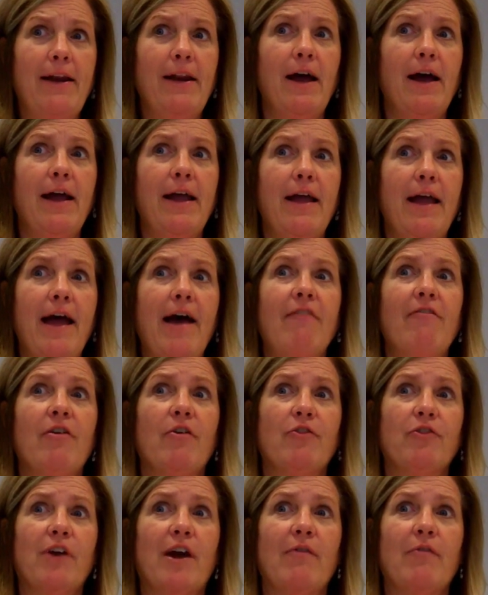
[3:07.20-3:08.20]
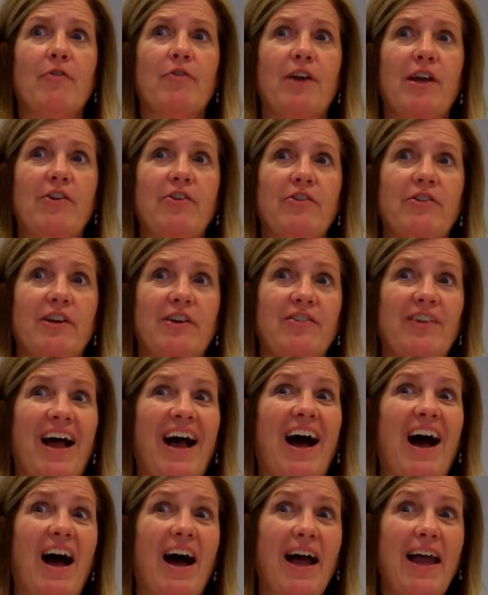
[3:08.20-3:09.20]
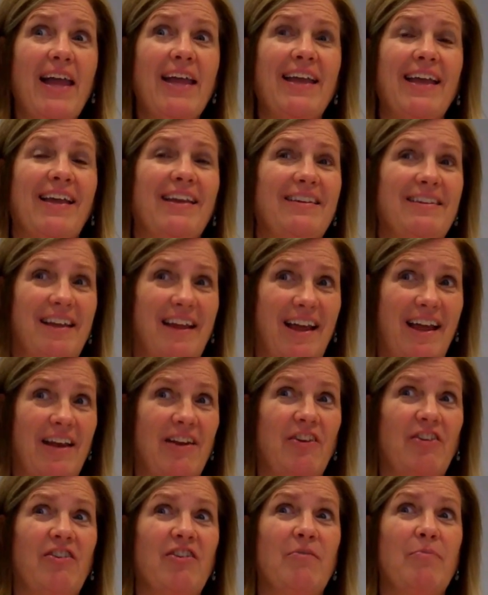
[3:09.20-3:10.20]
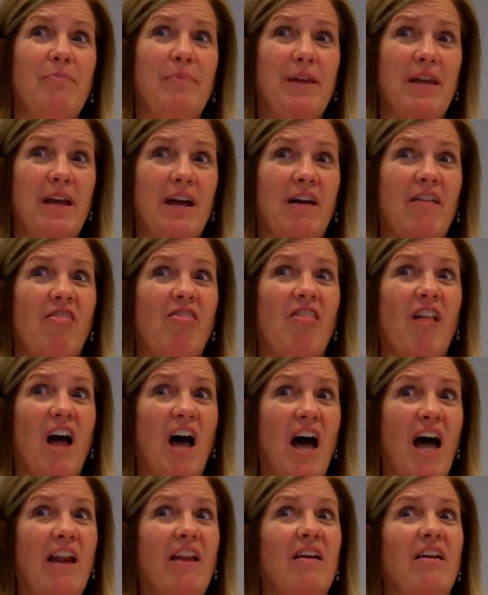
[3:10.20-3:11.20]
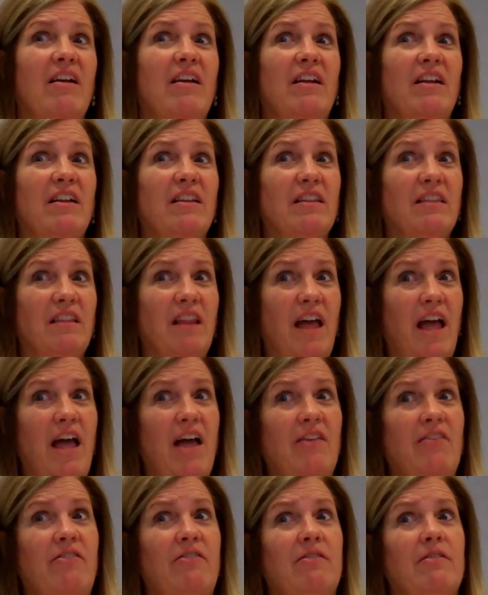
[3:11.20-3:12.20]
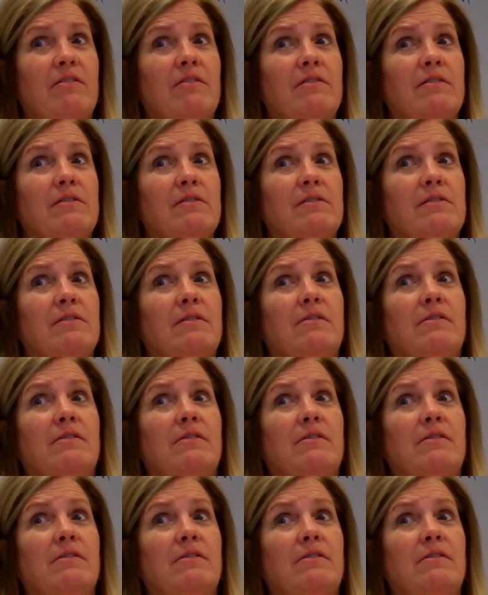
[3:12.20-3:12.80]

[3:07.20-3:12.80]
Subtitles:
Matt and I have those conversations because I can tend to be a lot less